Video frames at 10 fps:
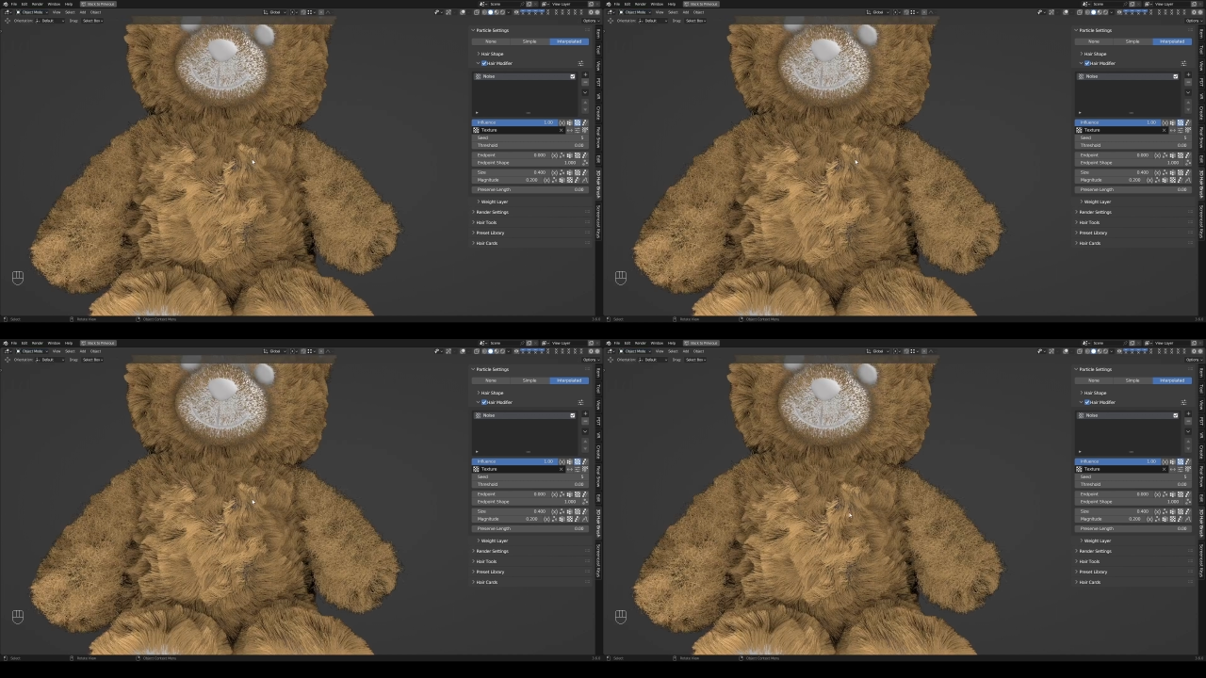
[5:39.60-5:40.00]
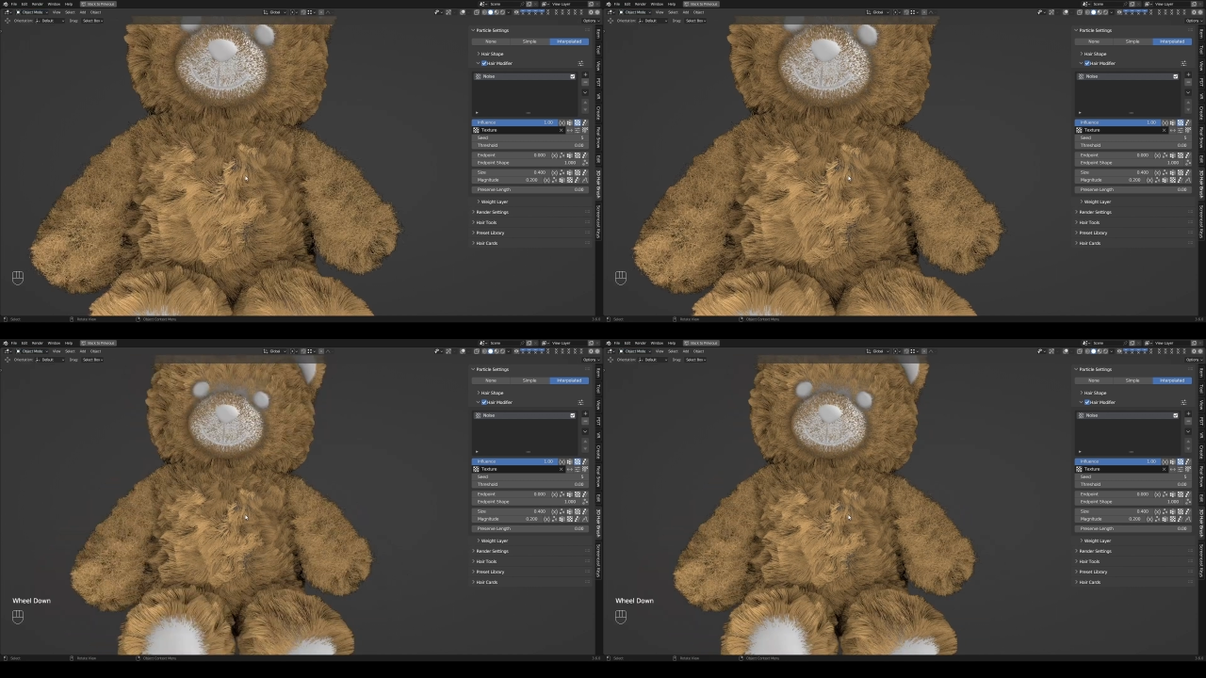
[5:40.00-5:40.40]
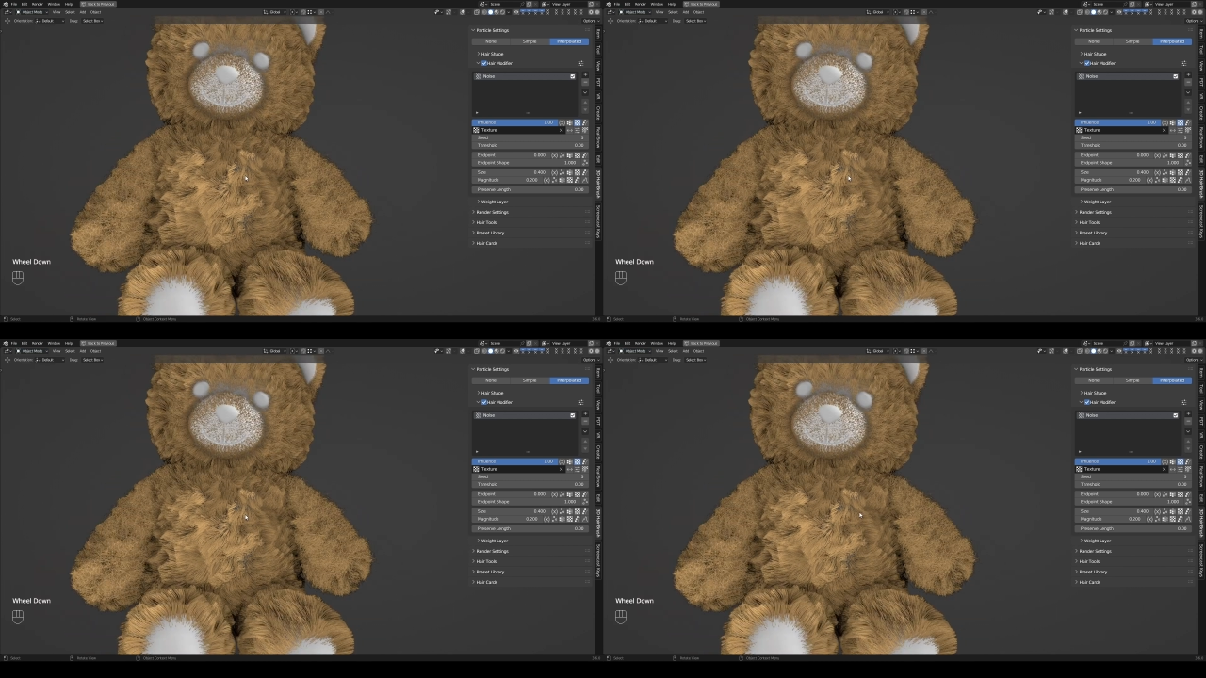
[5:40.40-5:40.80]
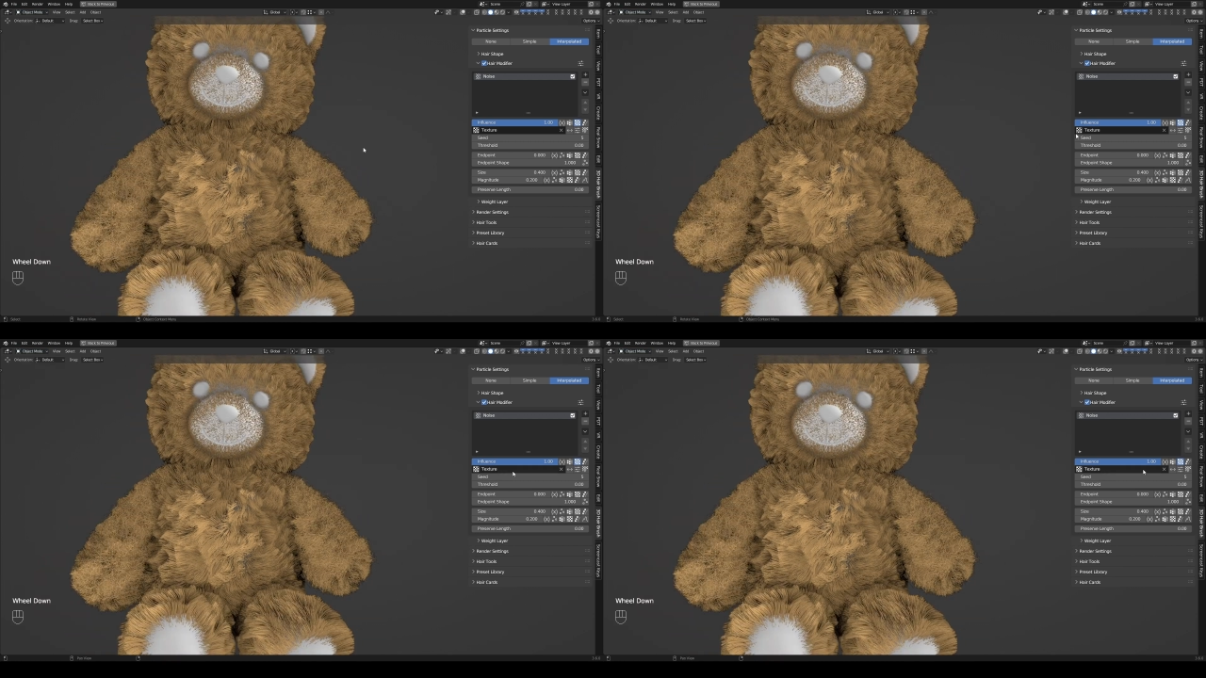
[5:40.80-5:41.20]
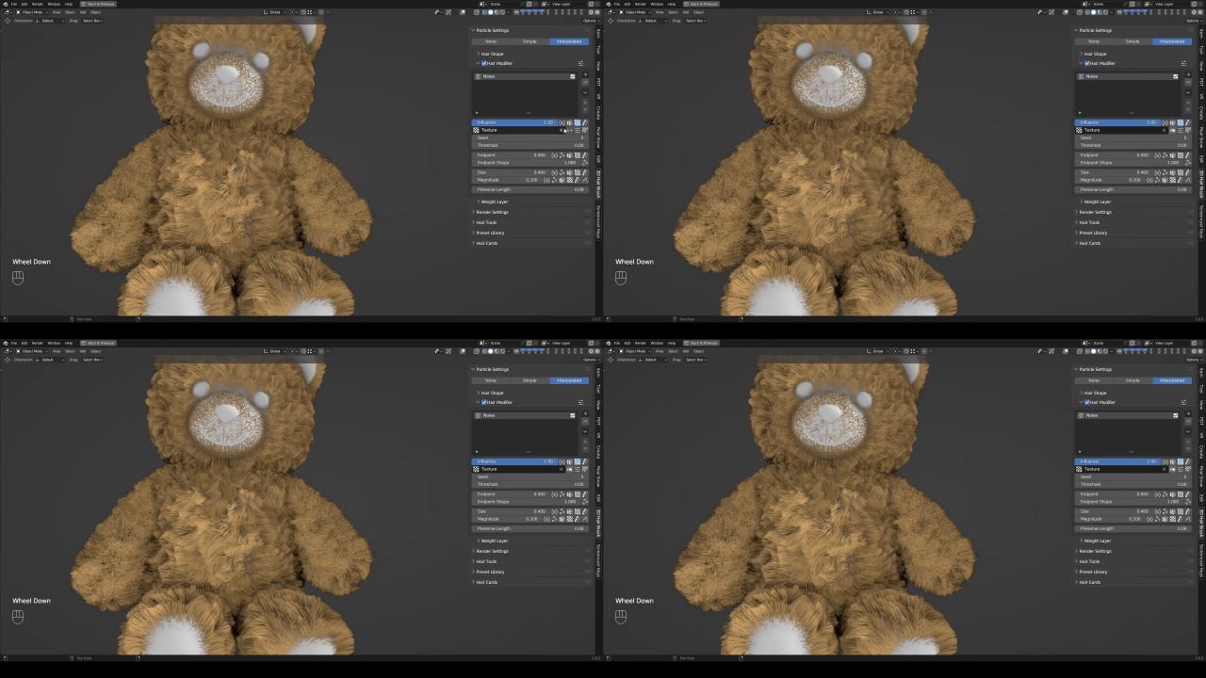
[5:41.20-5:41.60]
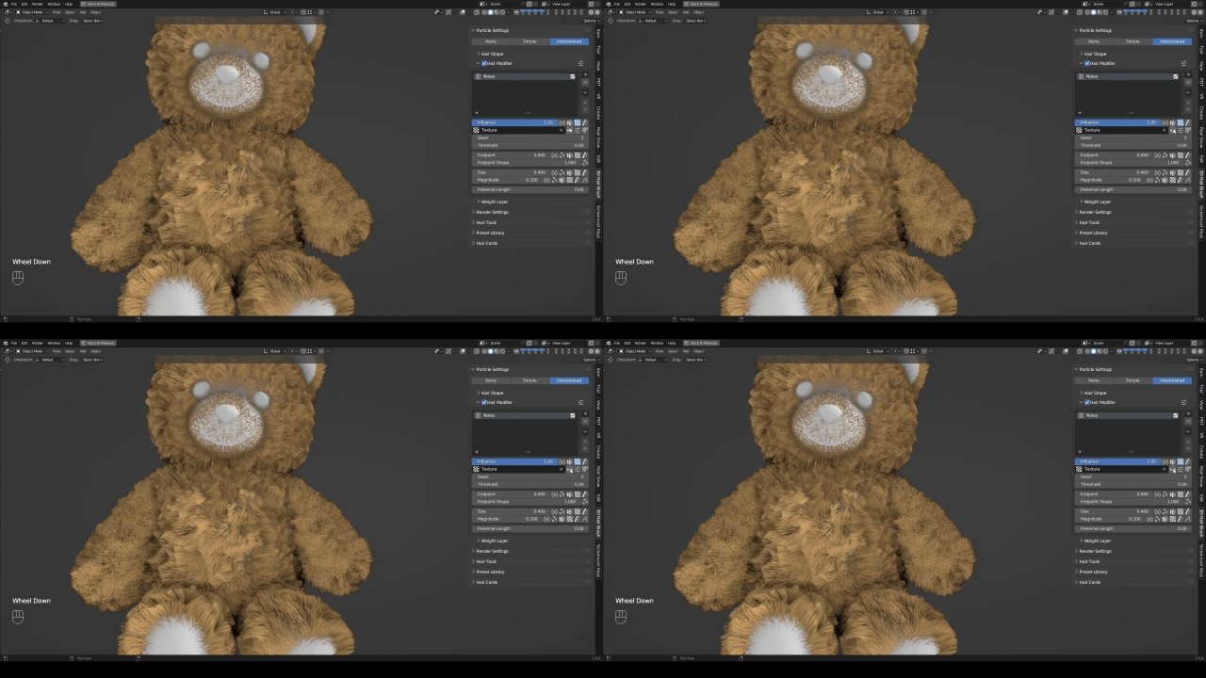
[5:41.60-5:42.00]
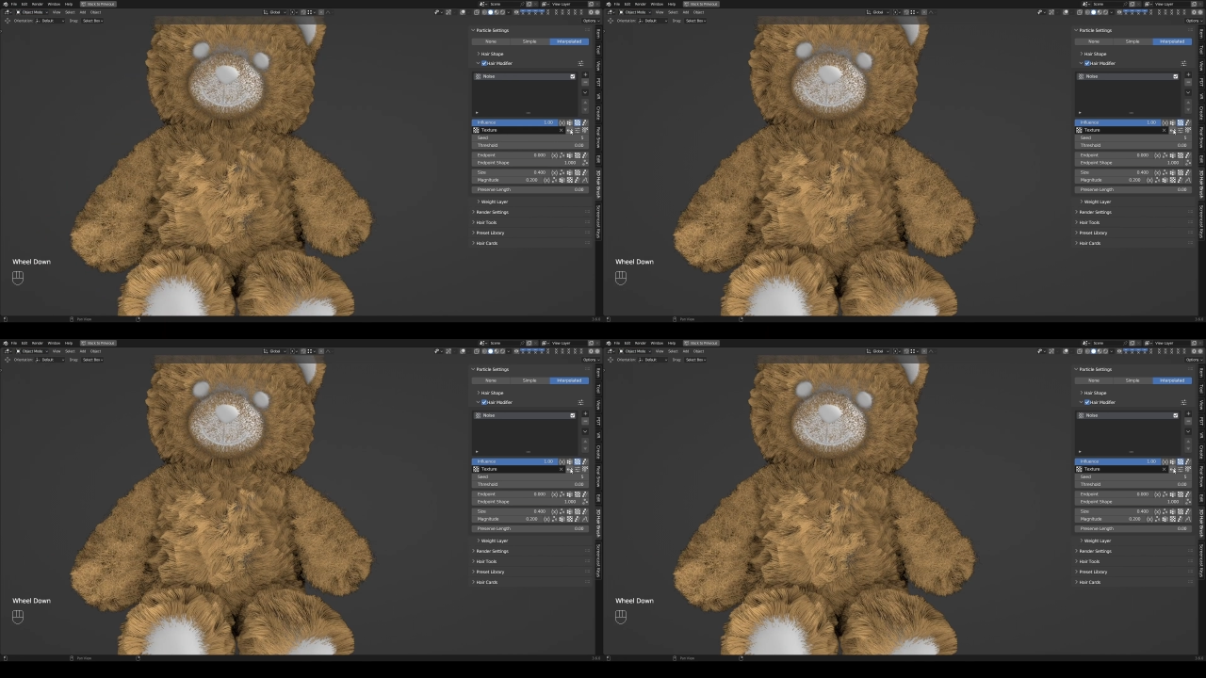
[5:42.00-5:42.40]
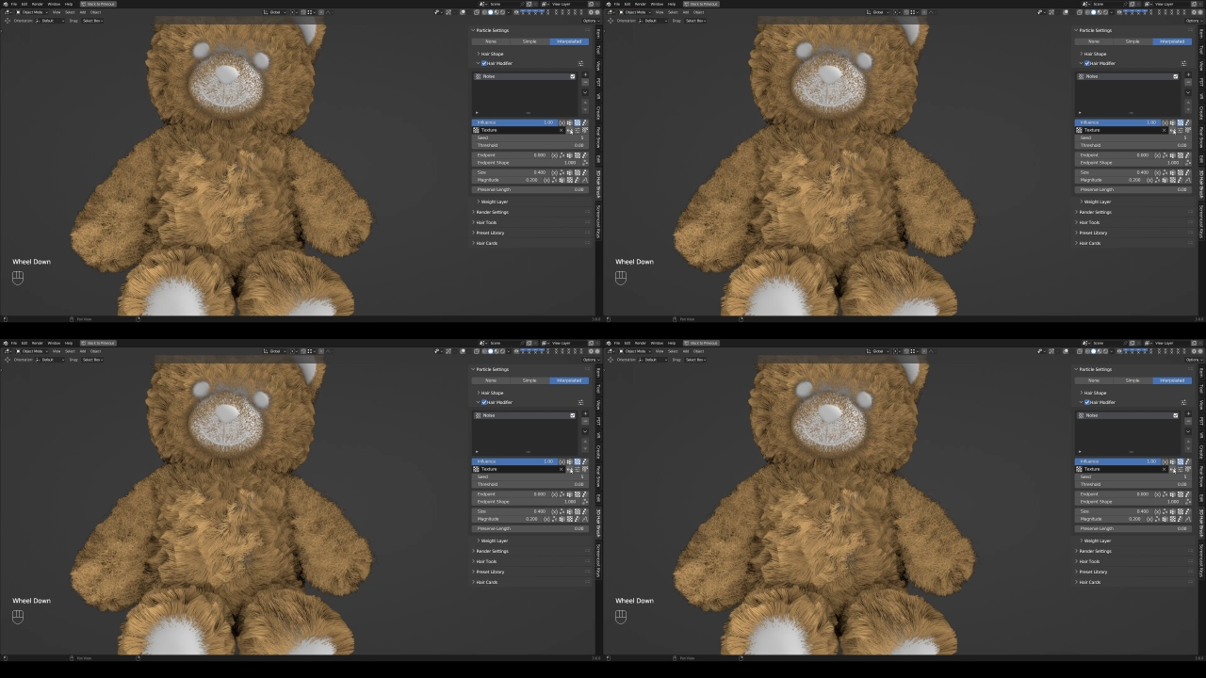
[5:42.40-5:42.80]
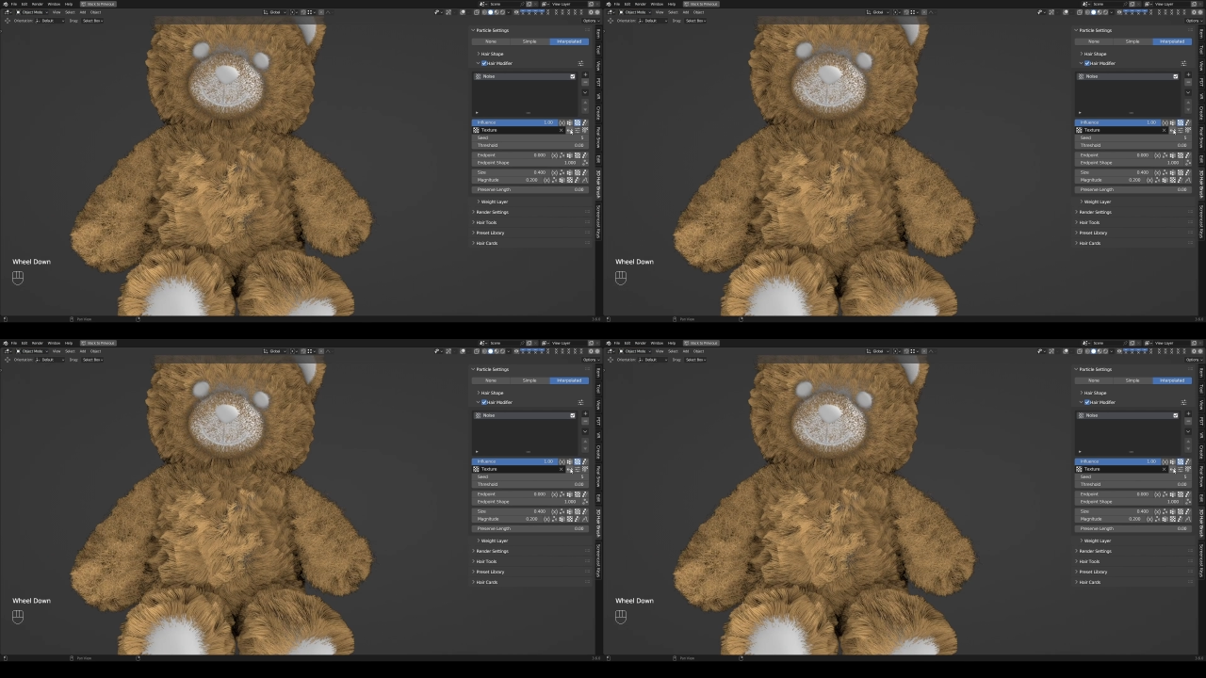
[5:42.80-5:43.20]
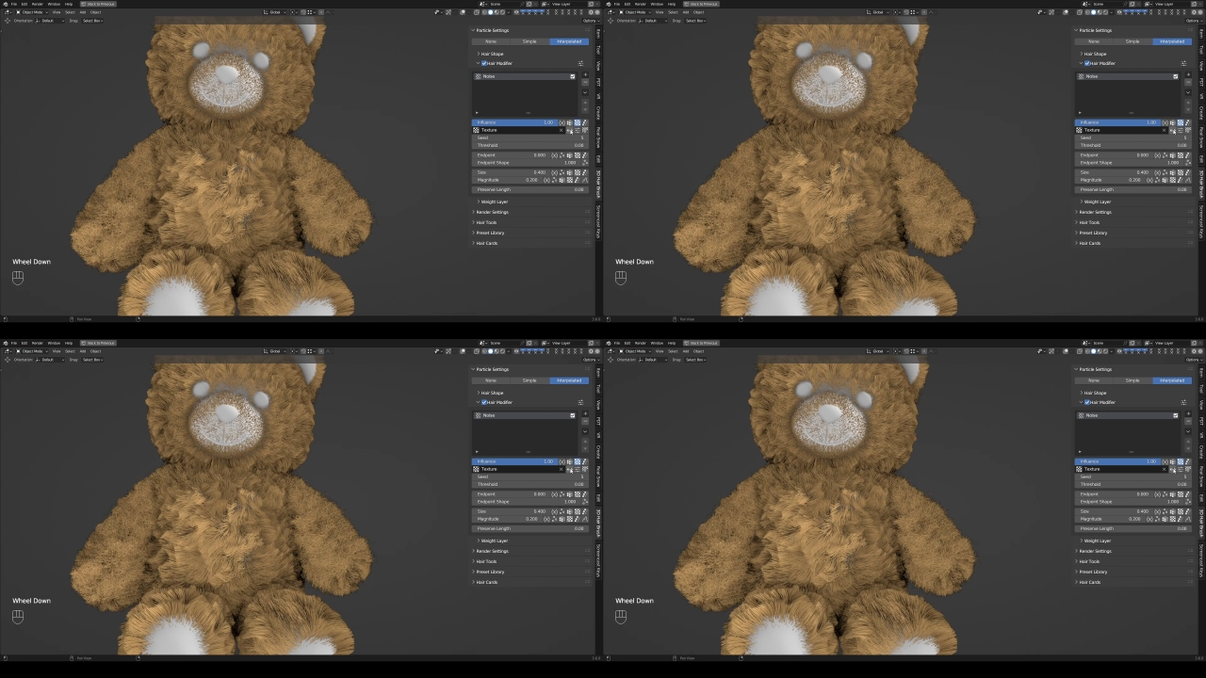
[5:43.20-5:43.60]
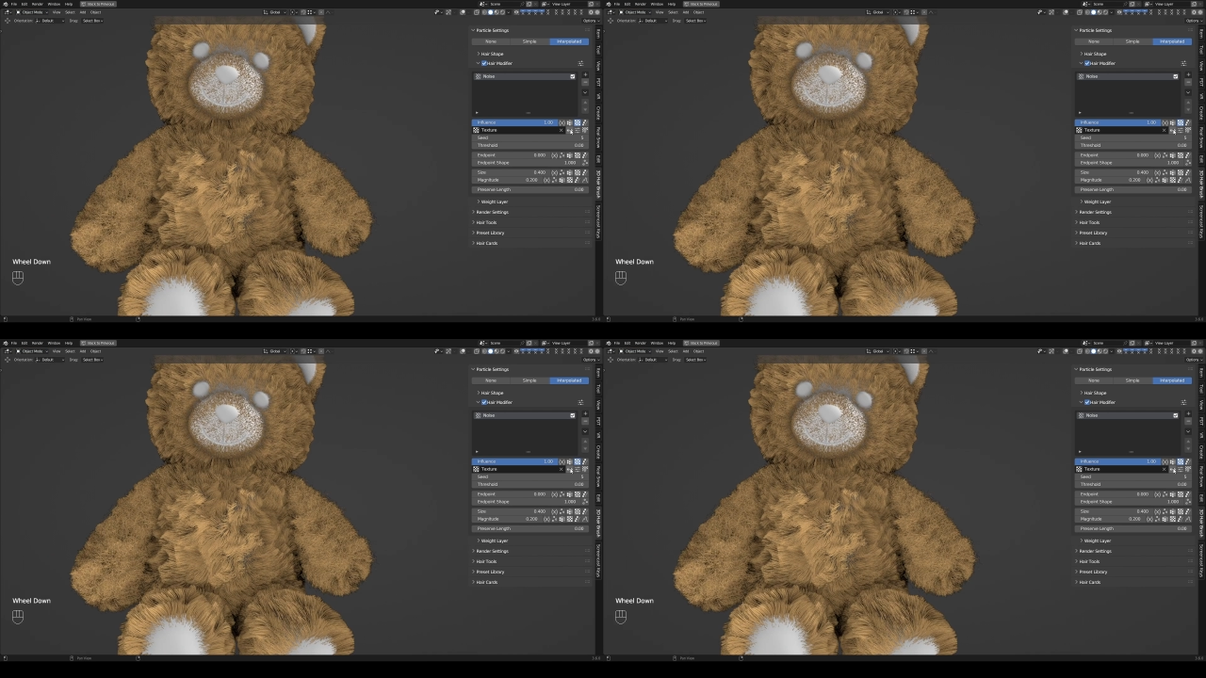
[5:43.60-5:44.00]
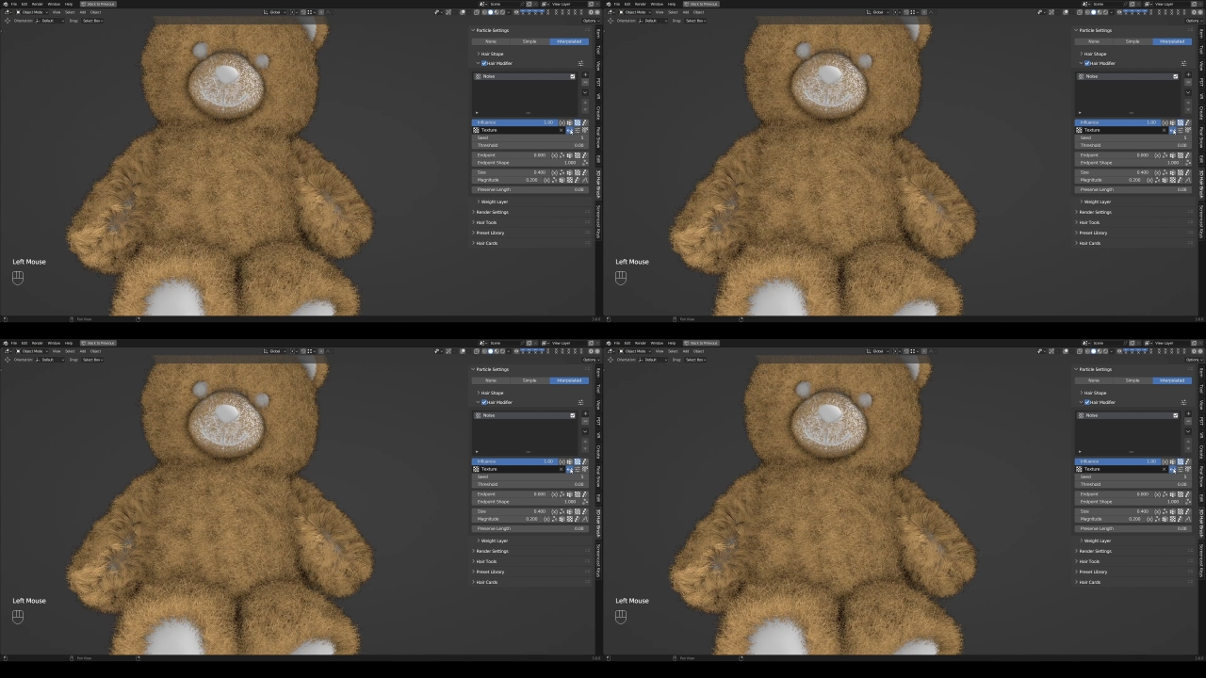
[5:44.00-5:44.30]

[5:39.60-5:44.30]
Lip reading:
Nobody's mouth can be seen.